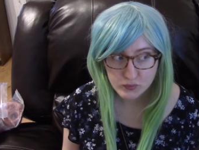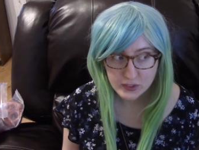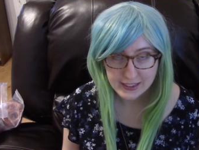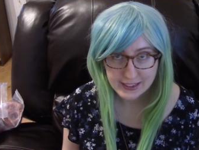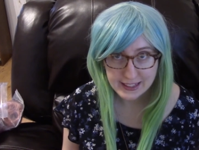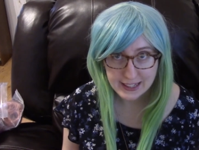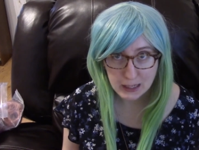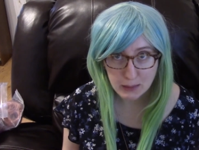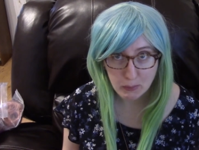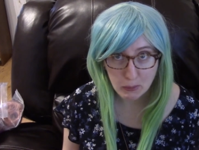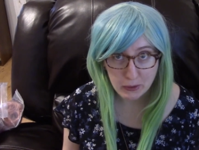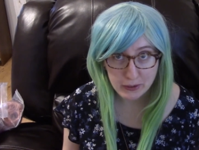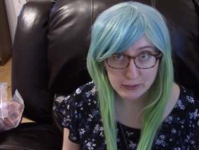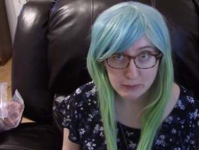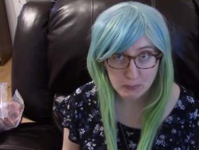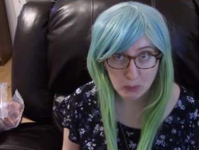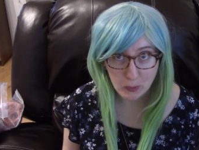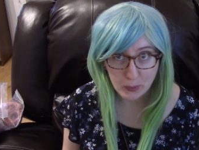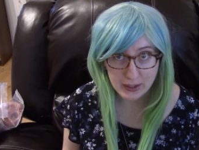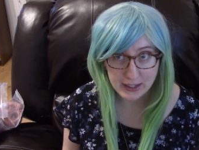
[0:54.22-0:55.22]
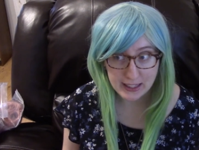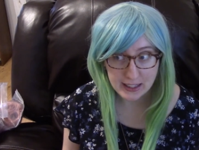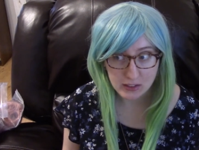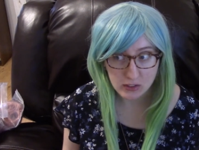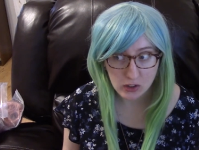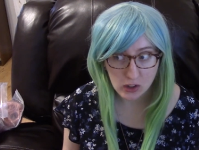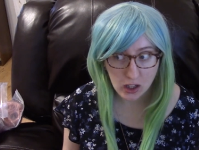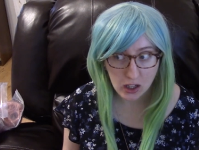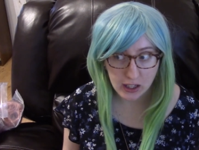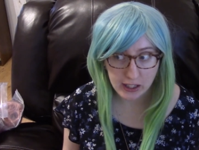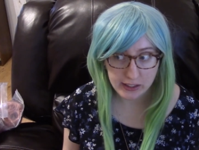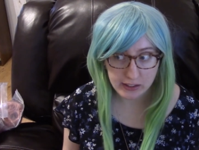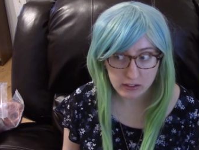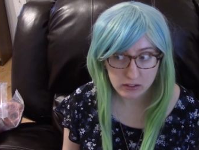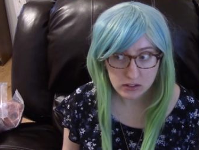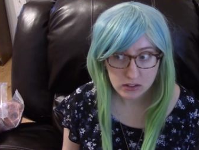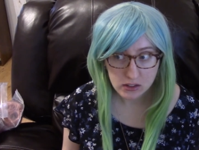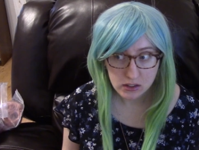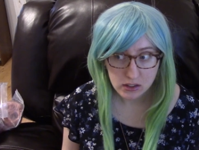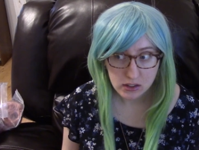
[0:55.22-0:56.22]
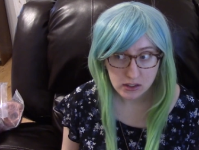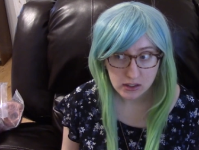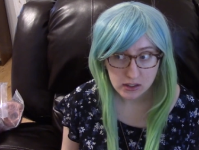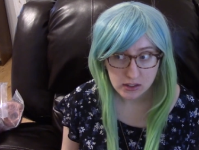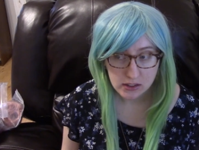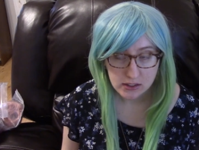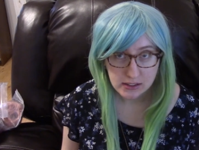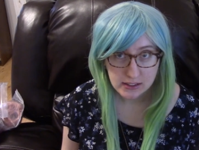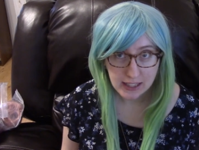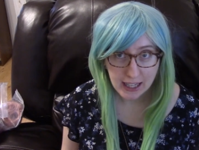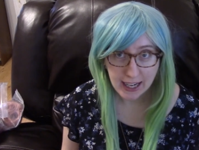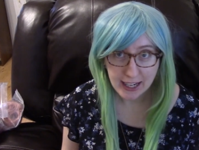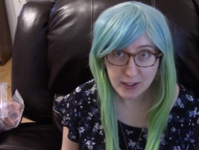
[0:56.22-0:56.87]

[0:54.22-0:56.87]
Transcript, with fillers: The neighbor is mowing his lawn. I